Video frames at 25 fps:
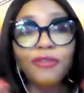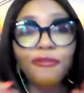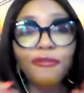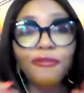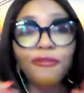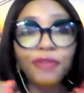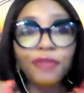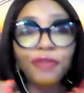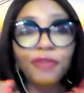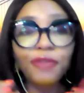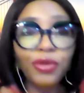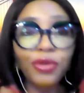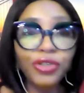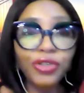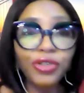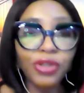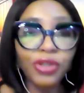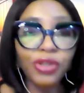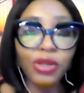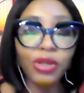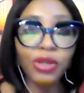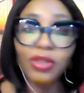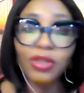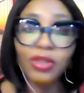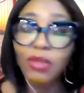So I think
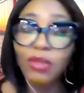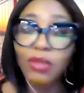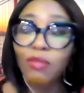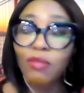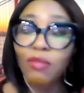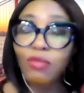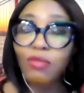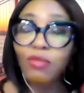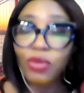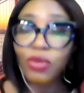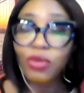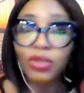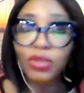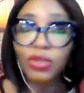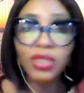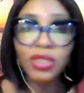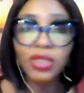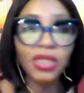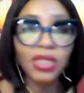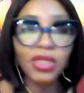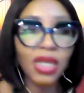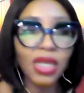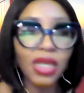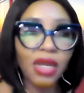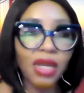the future, the
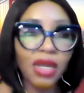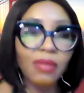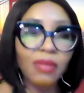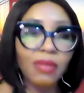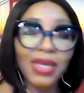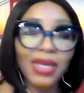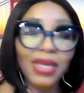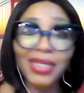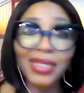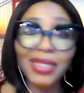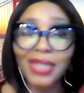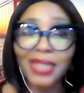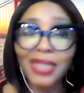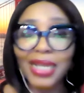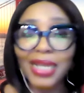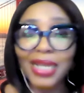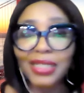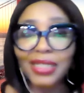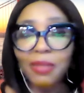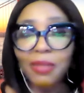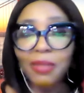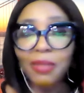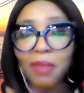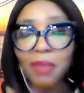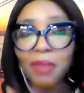most
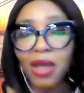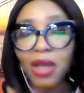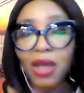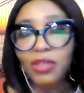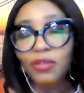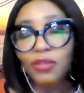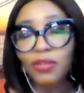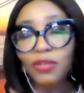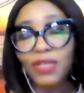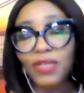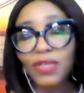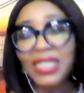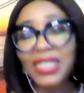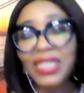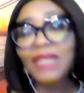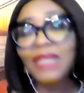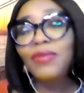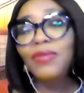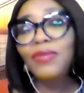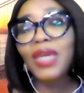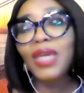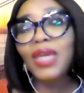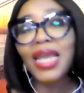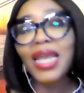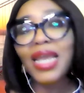exciting part of it is
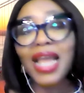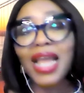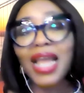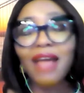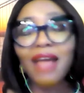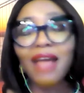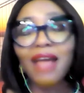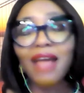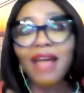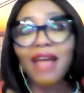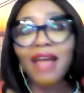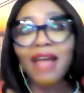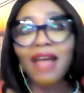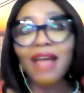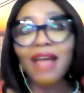if we can have